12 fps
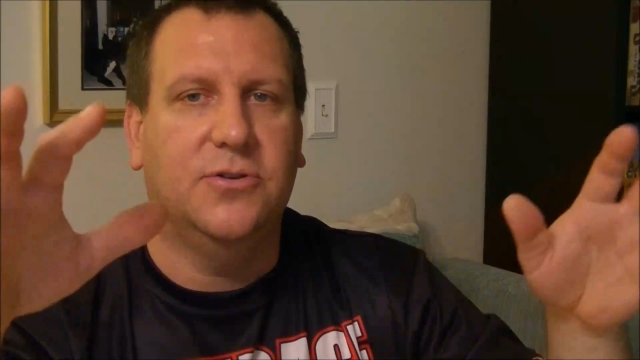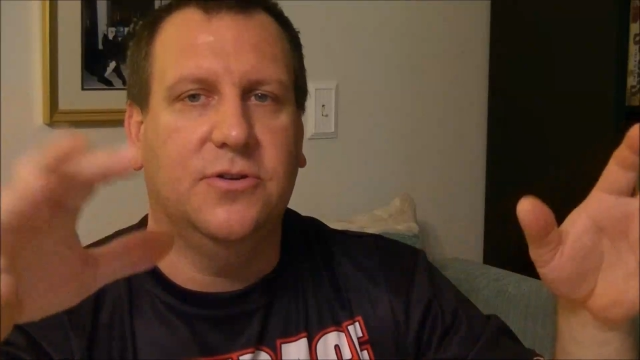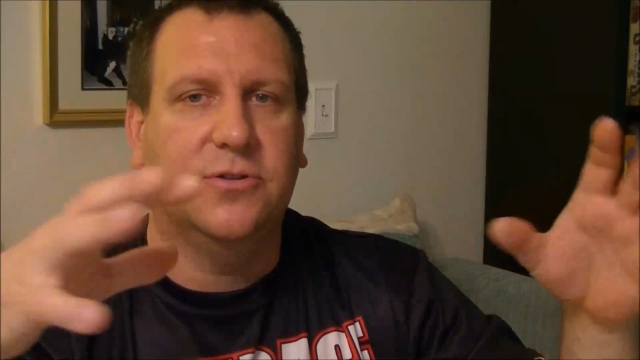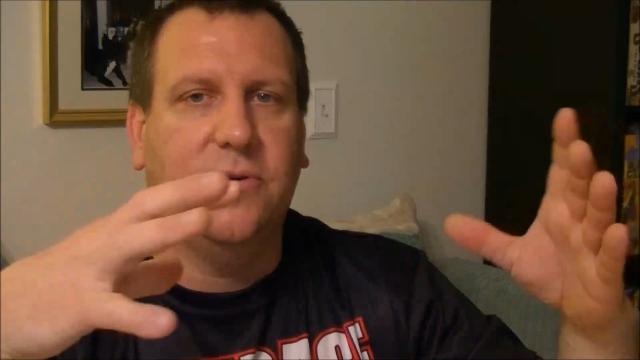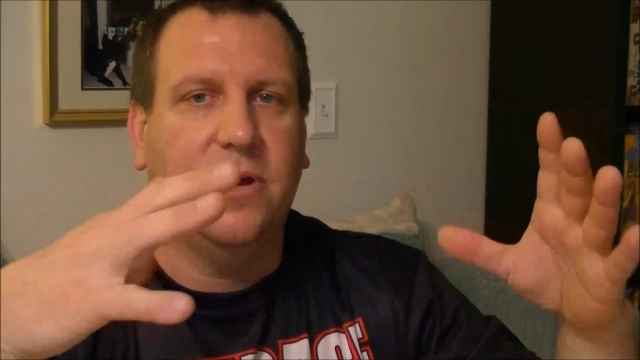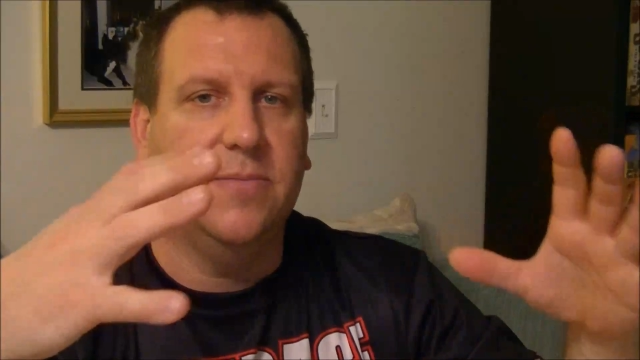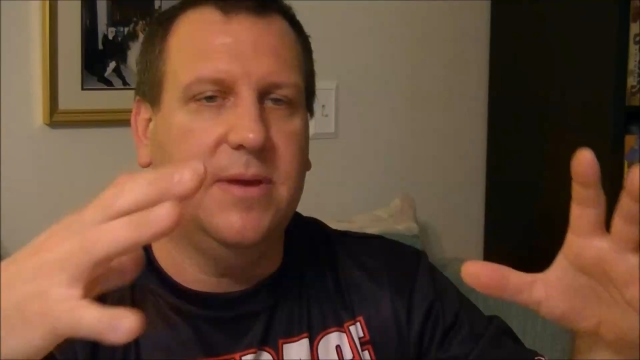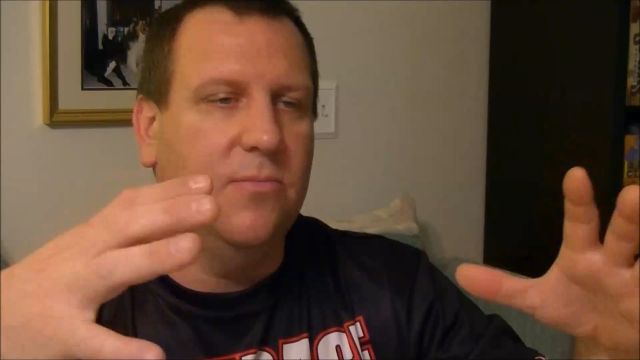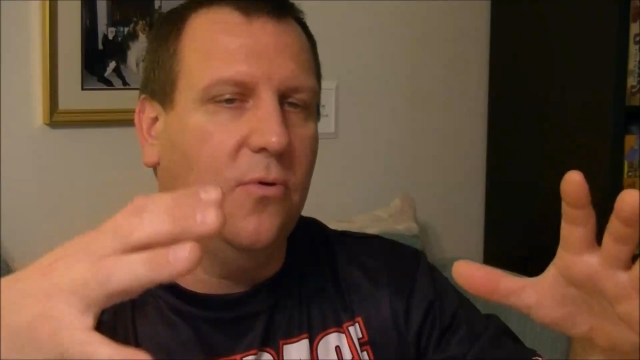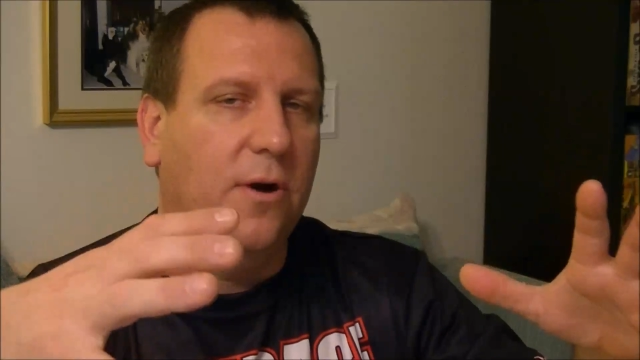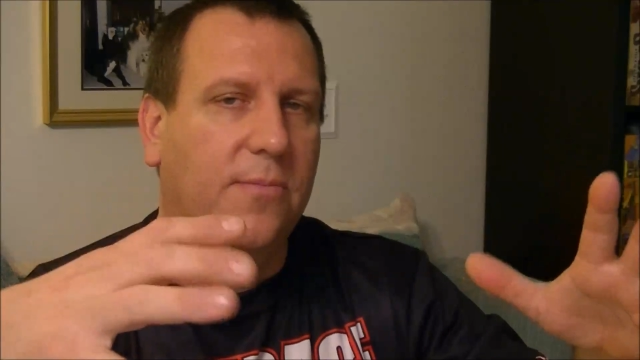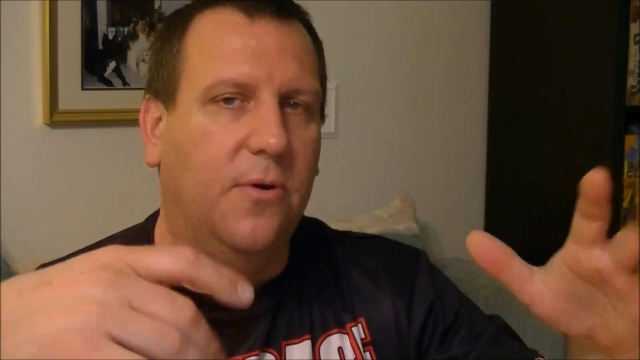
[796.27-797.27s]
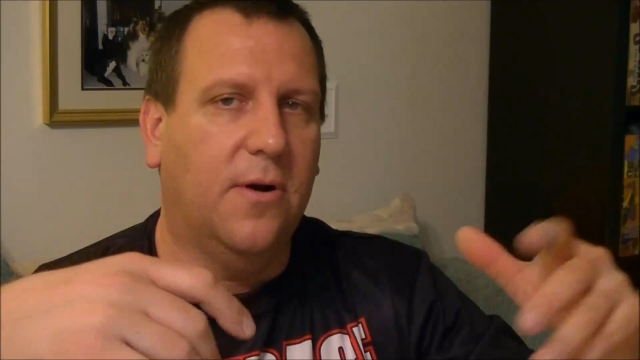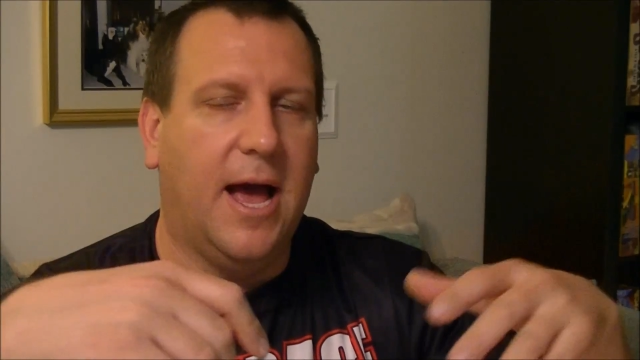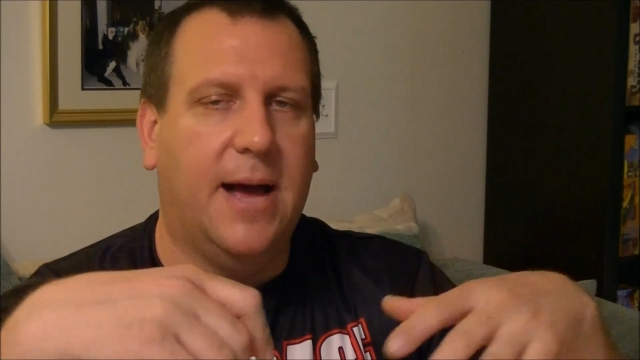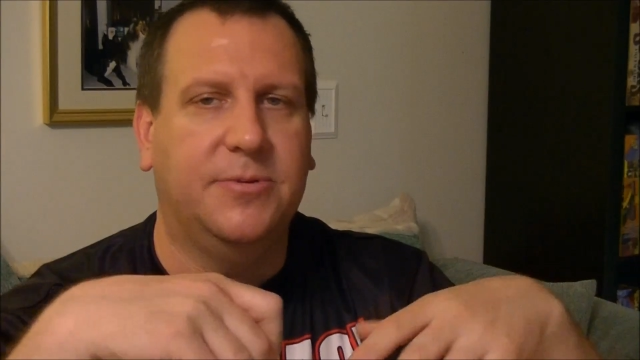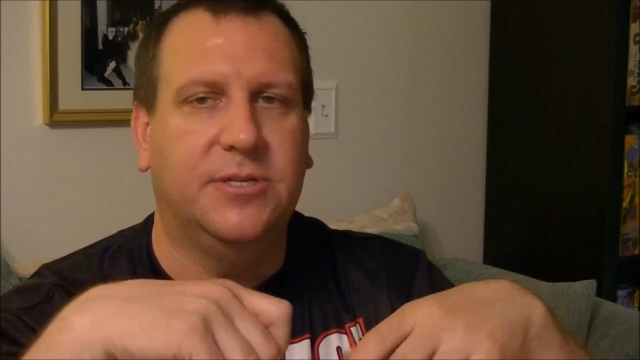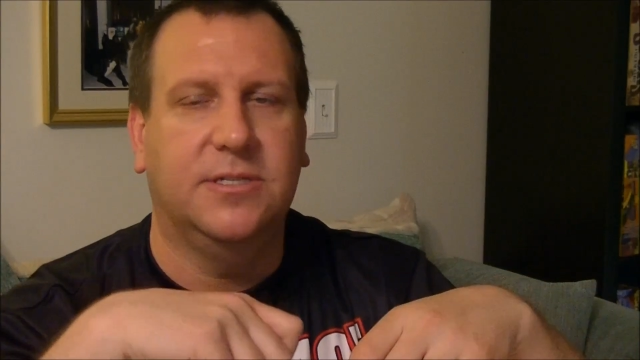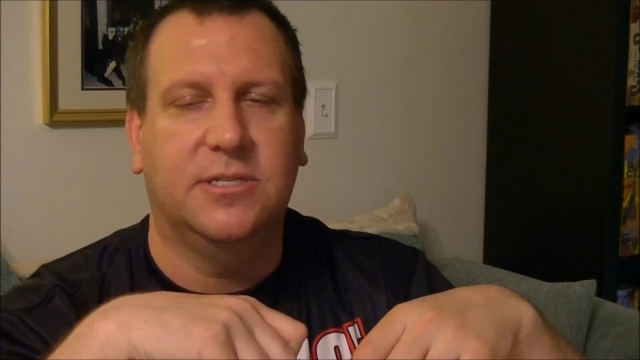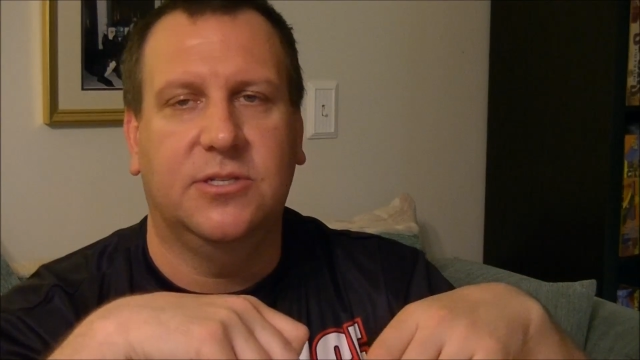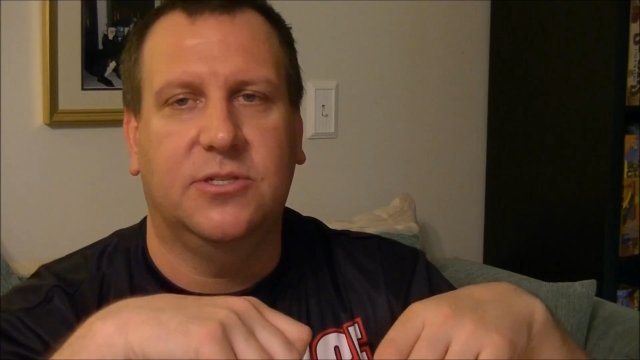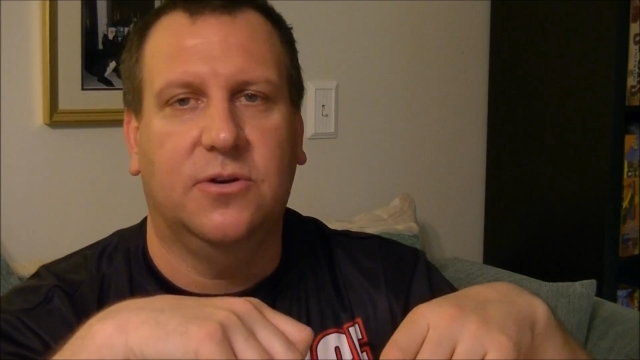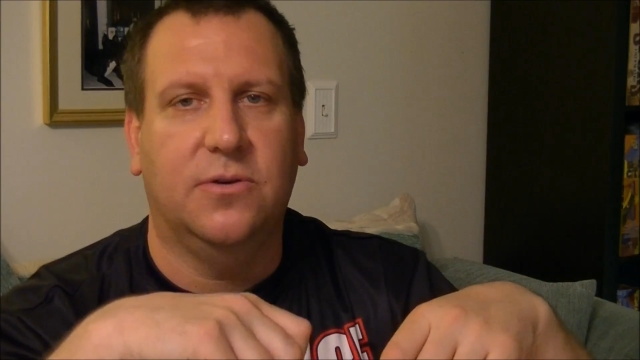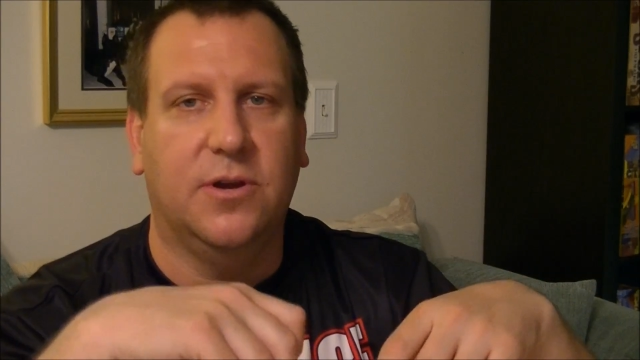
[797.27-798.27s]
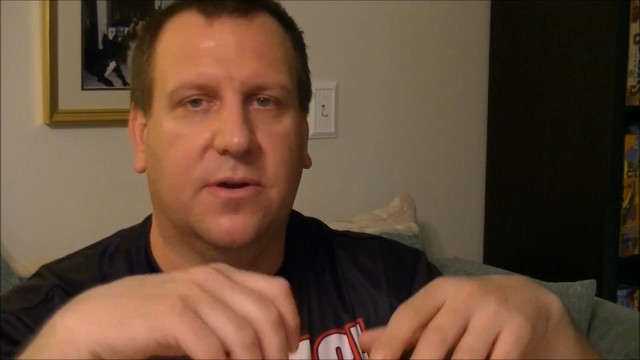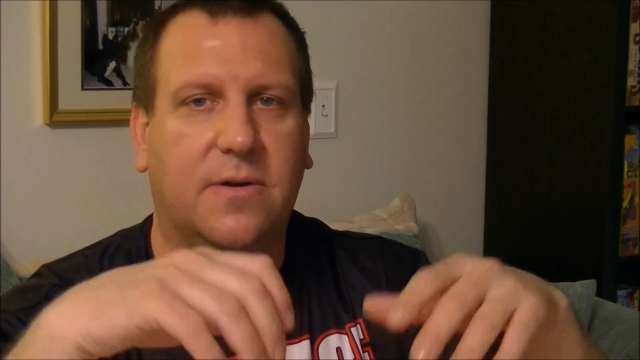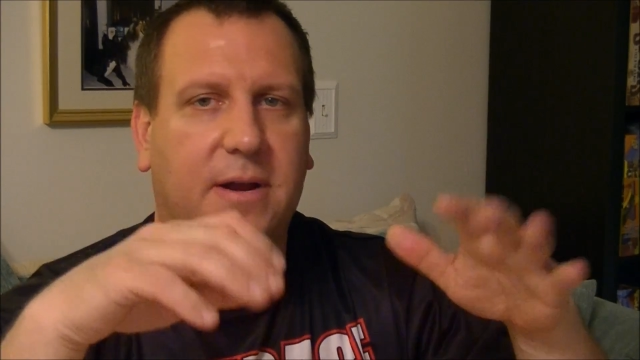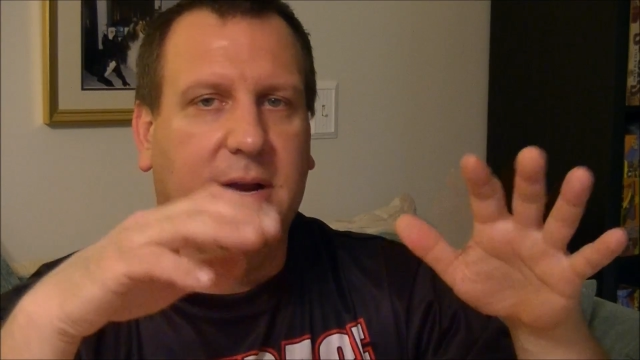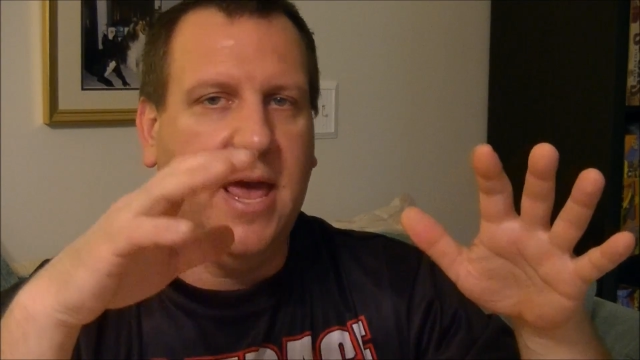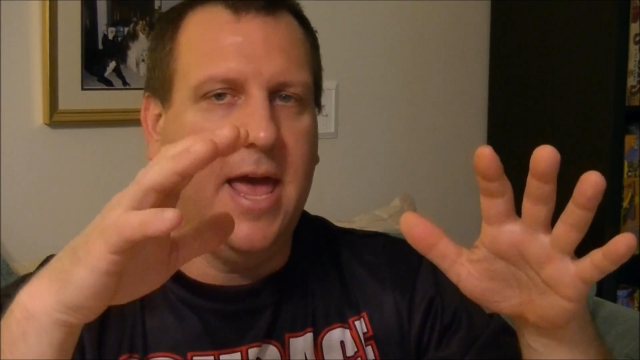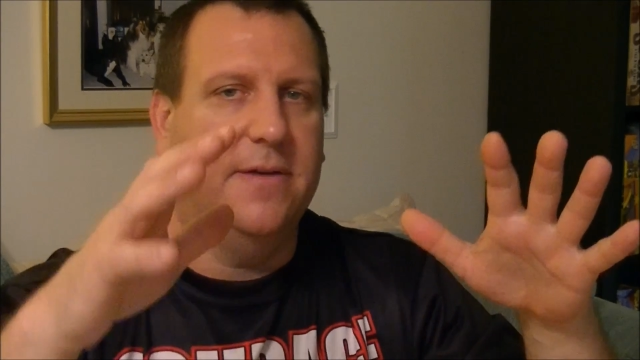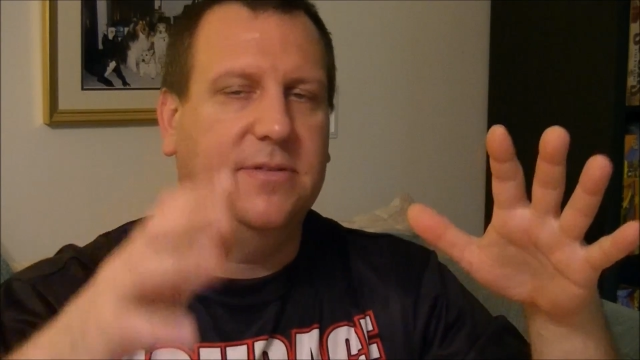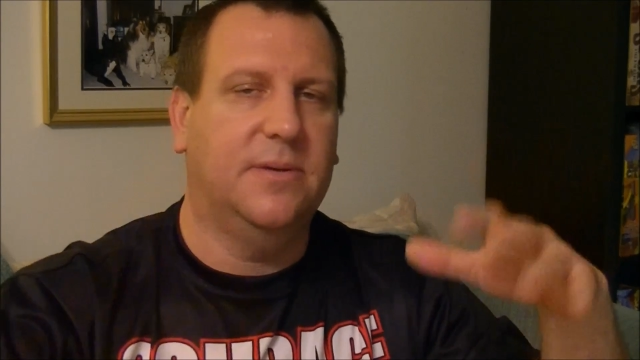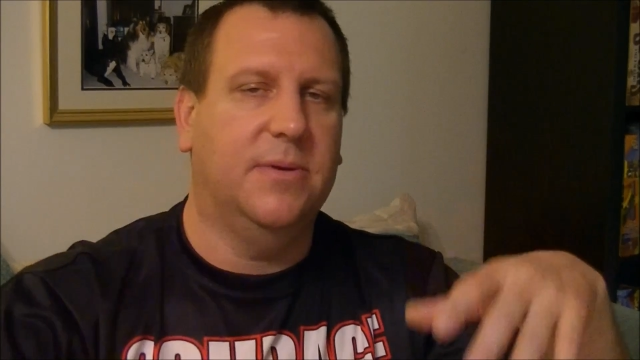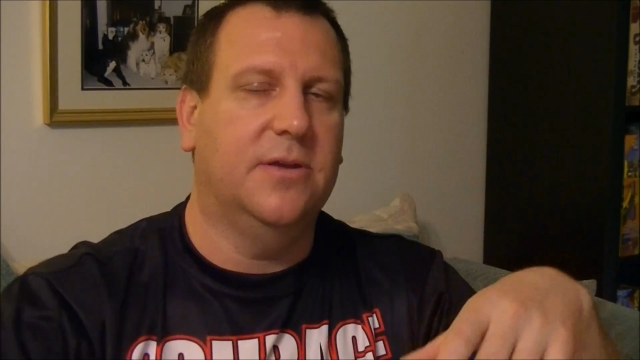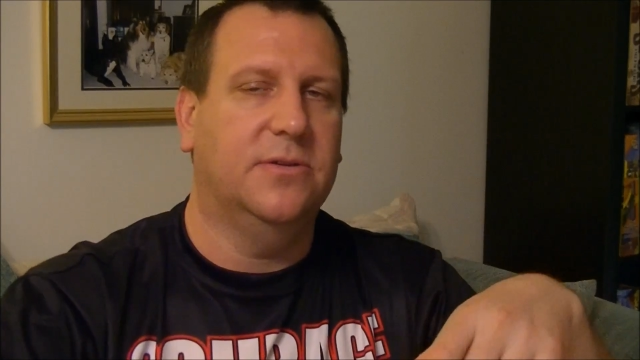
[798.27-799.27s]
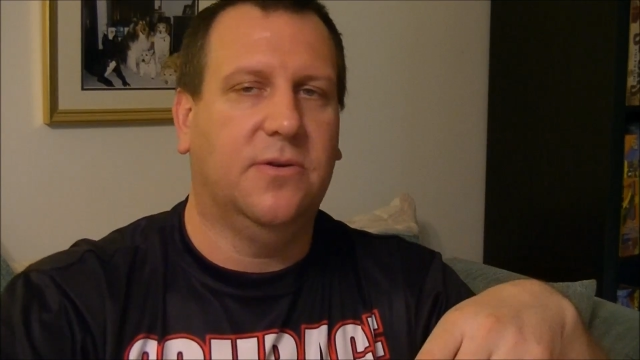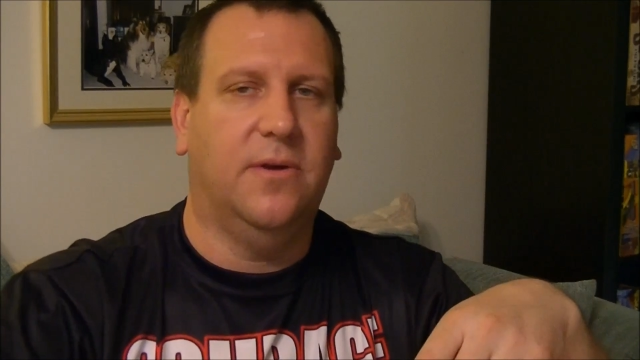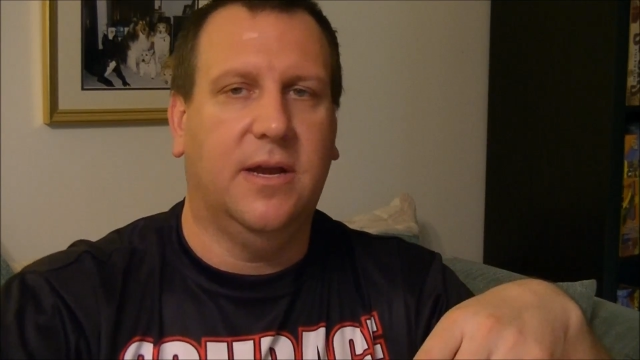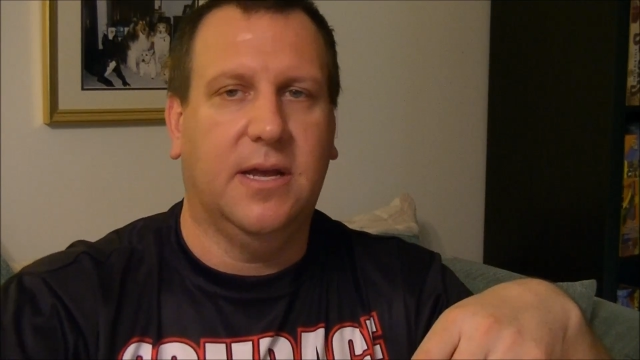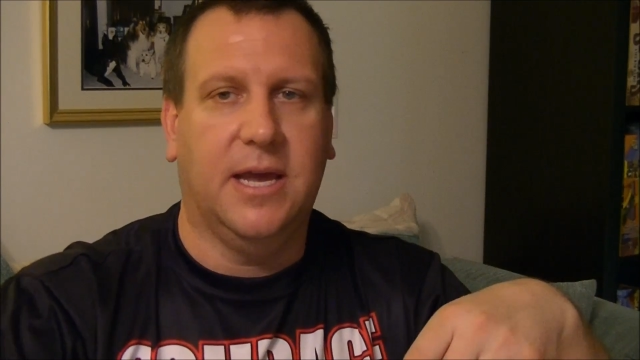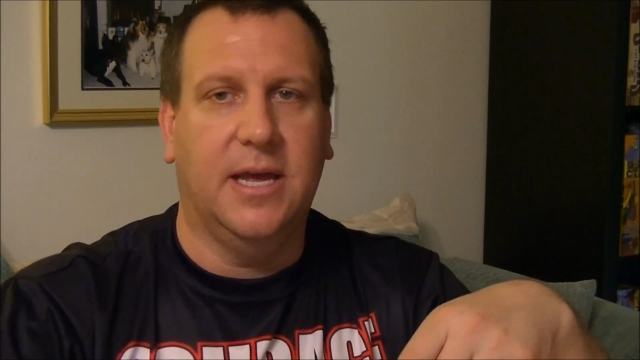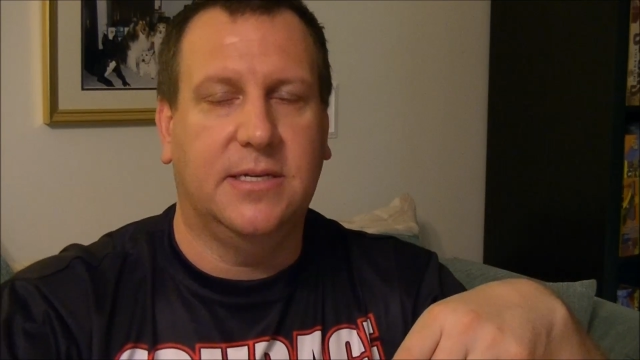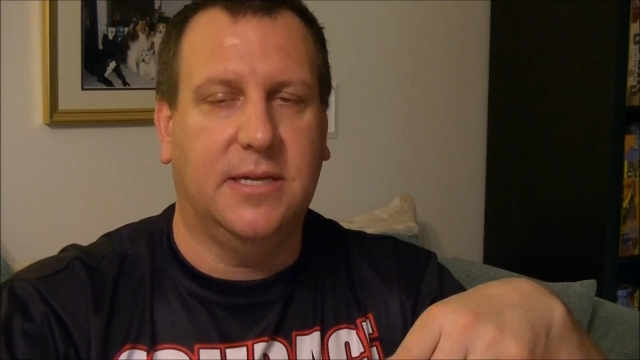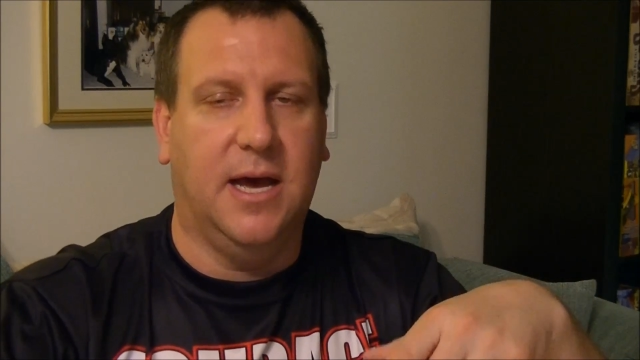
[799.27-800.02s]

there's going to be more and more options, and so you're going to have somebody who's going to get